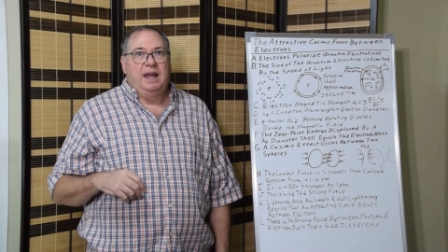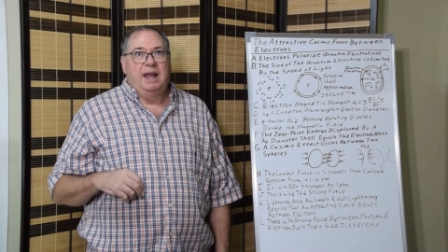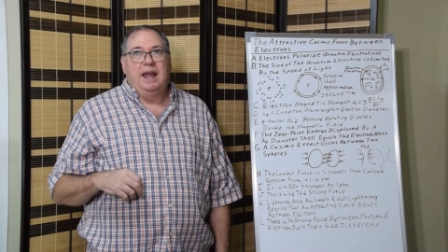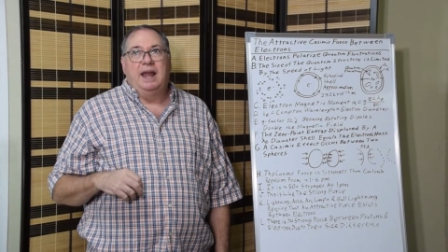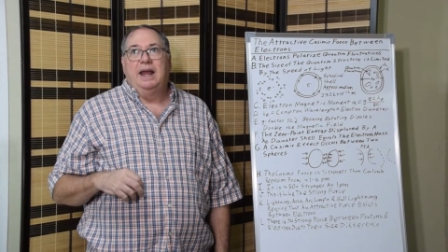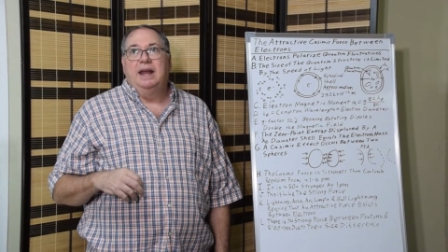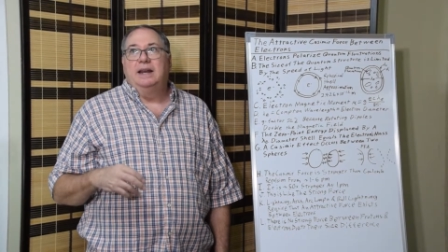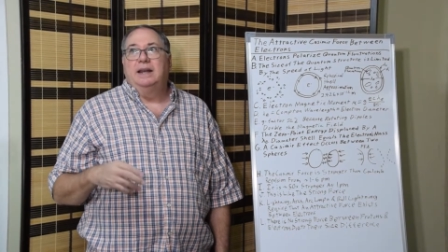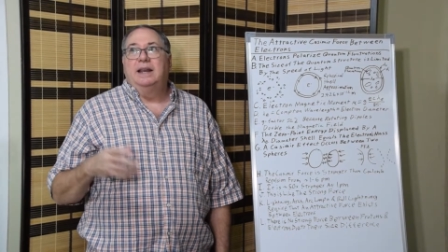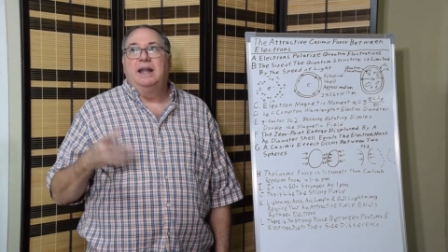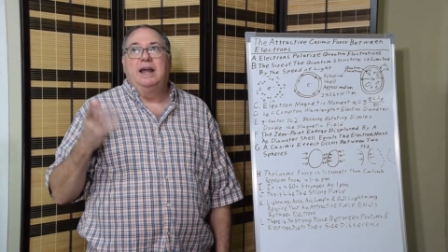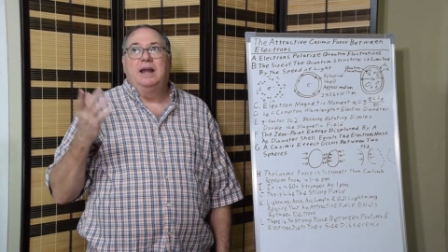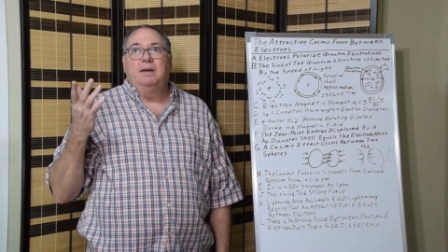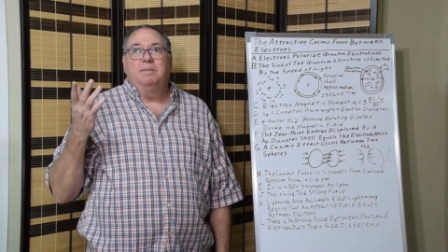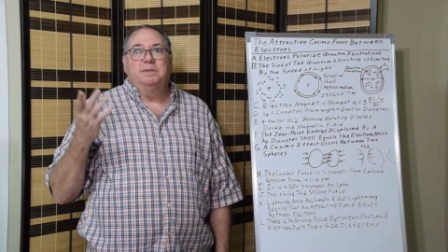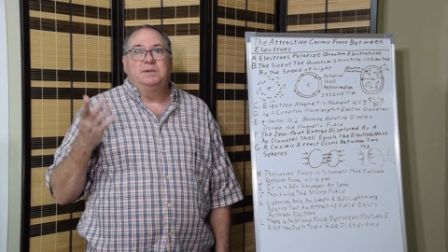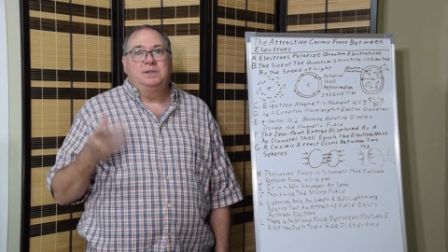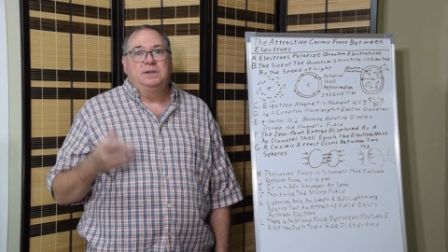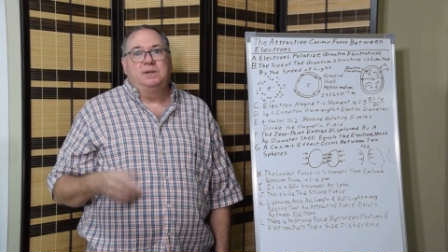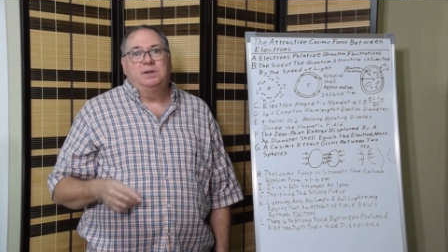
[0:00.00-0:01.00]
And
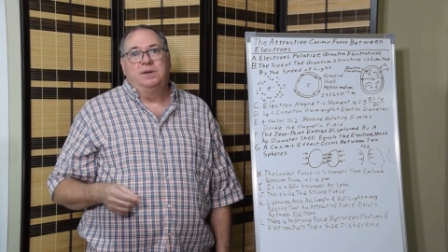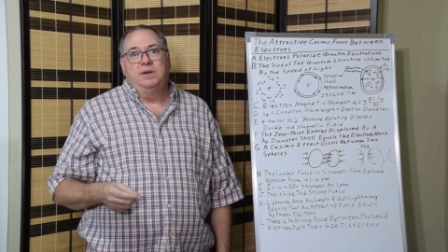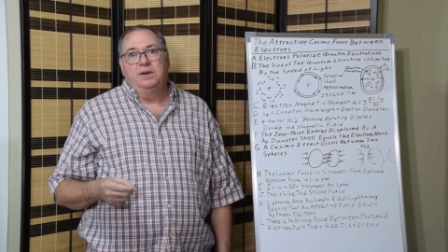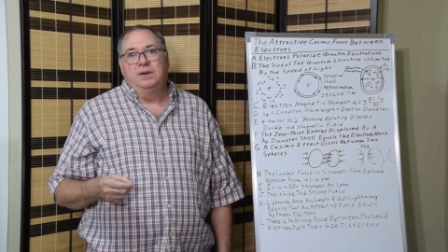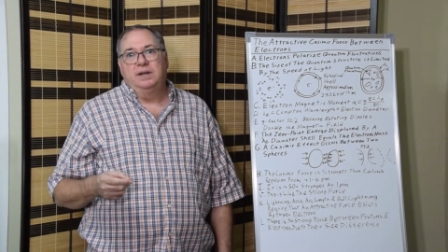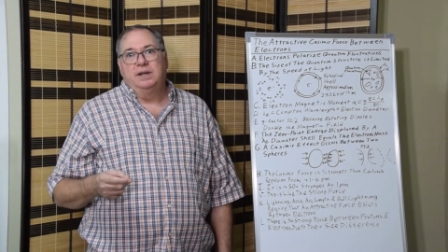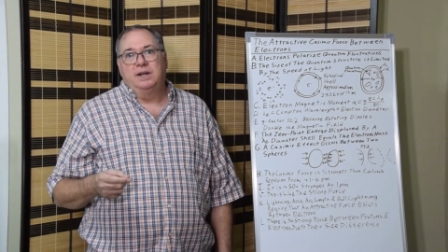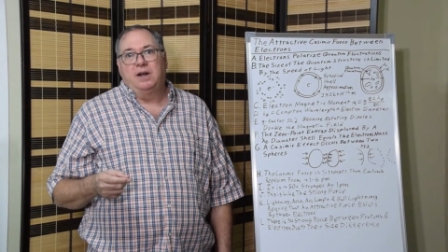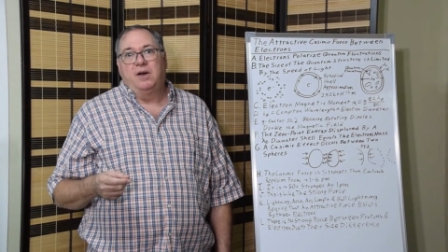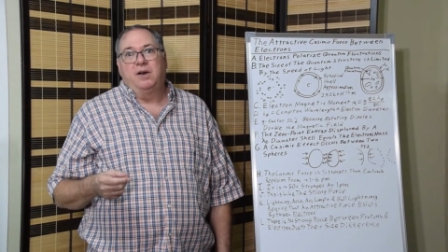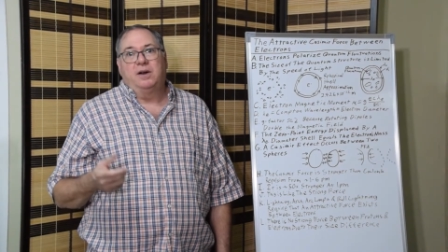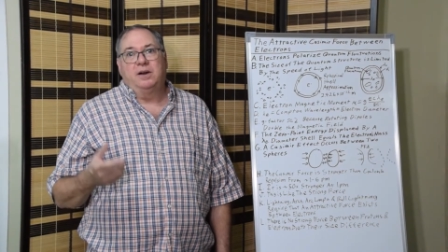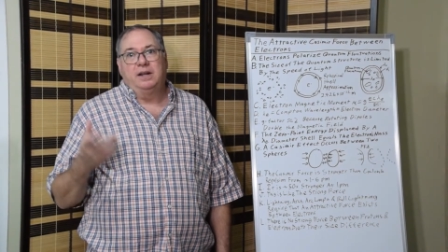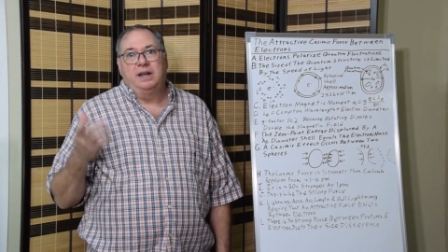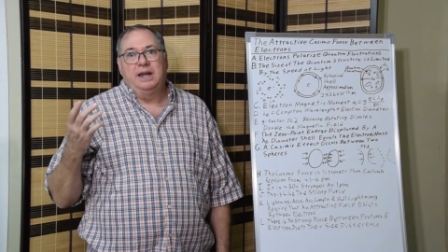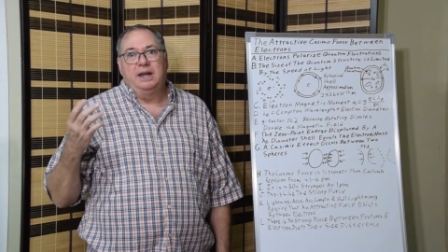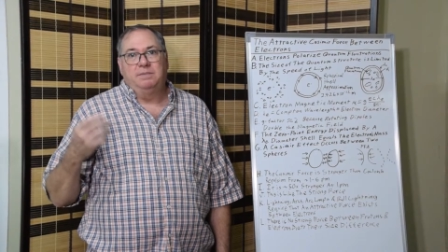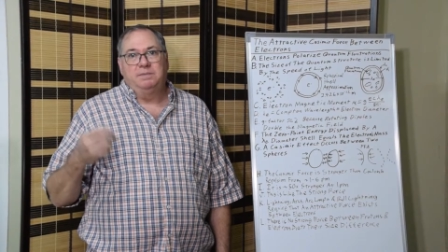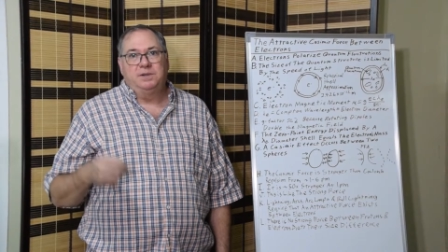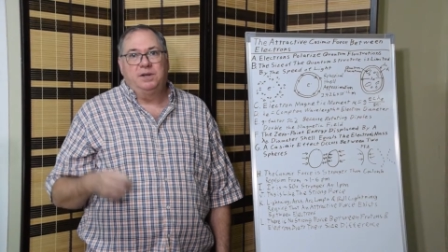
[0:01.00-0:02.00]
arc
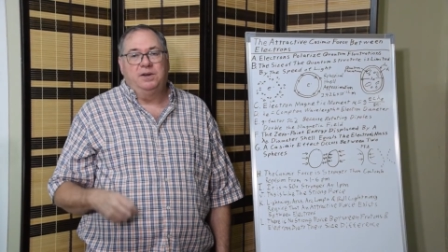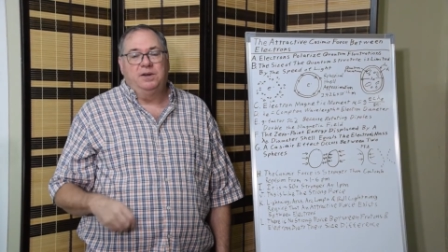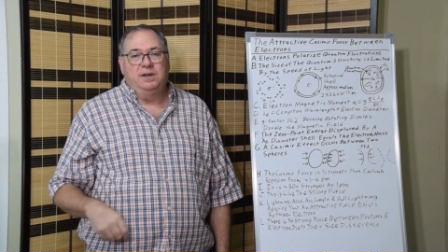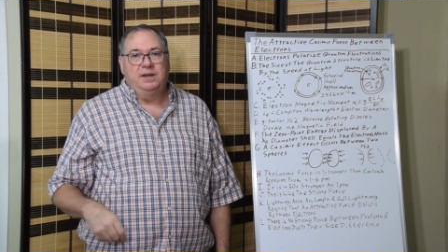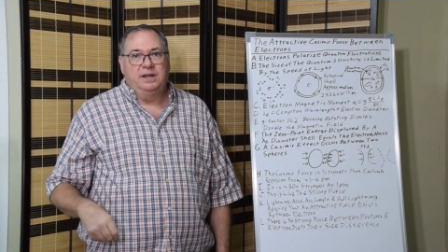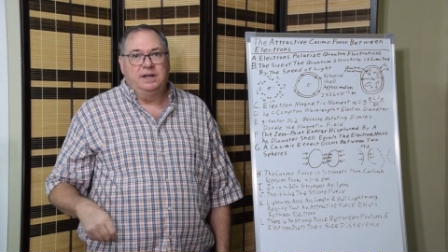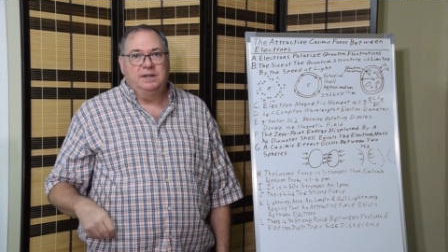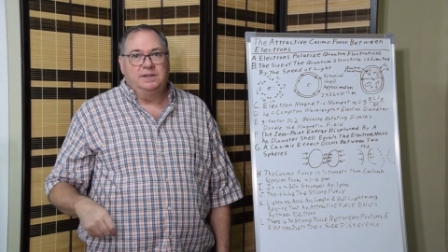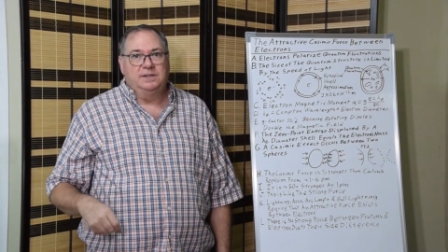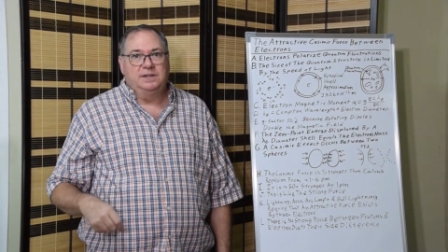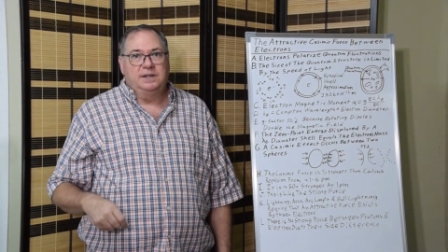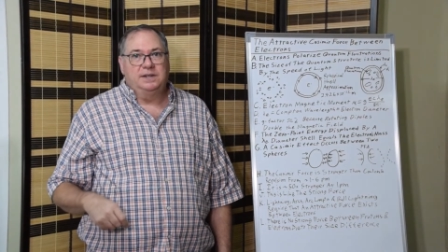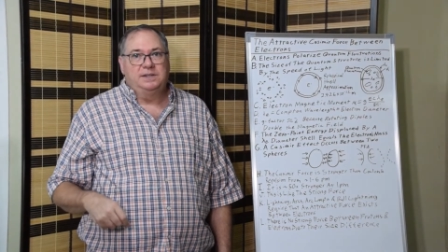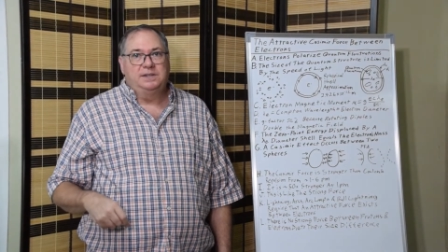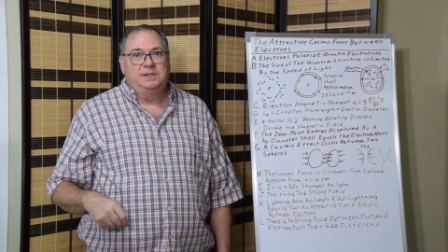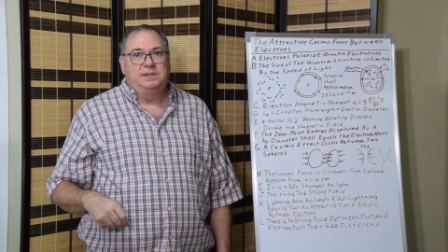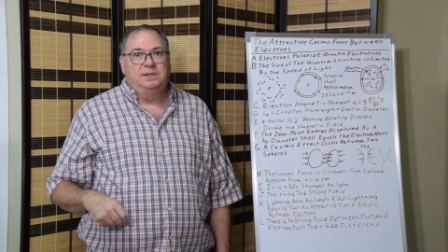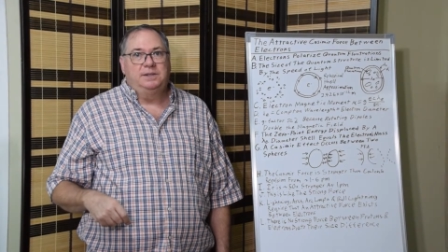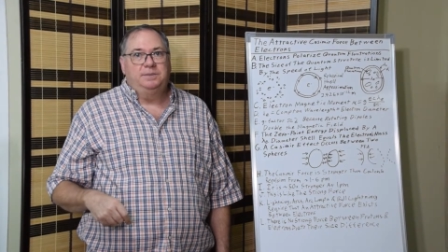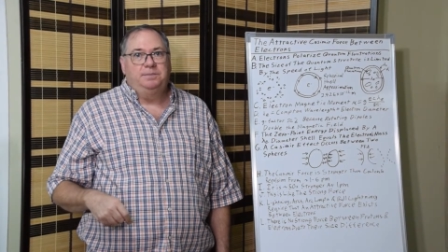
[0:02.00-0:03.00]
lamps couldn't
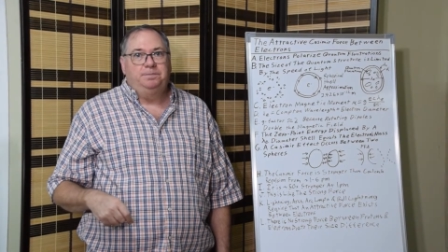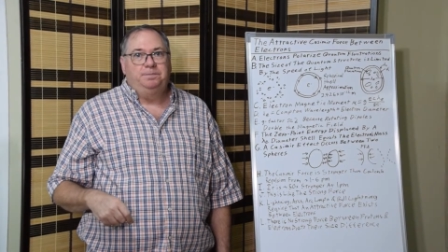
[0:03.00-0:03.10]
exist.